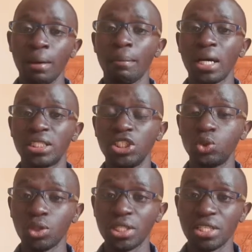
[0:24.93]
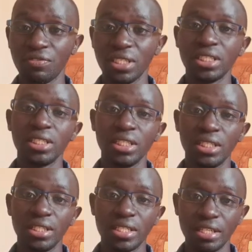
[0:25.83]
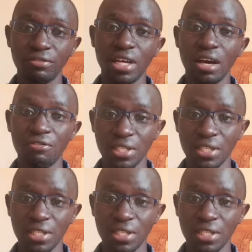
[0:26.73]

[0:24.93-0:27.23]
but in 2017 it received a